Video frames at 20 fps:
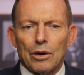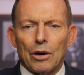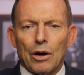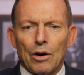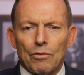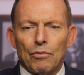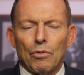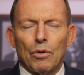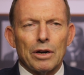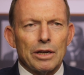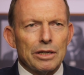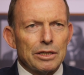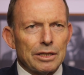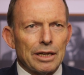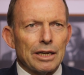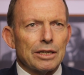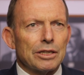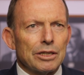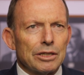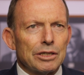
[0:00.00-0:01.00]
of what is
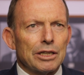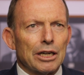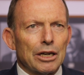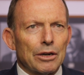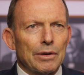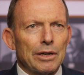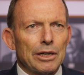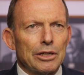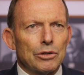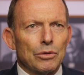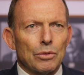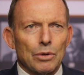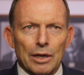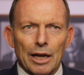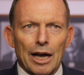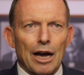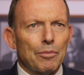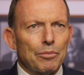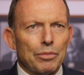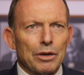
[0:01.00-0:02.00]
necessary to
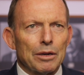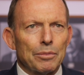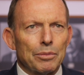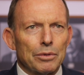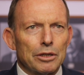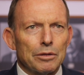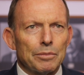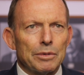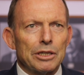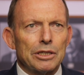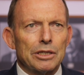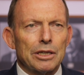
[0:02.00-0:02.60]
allow people to be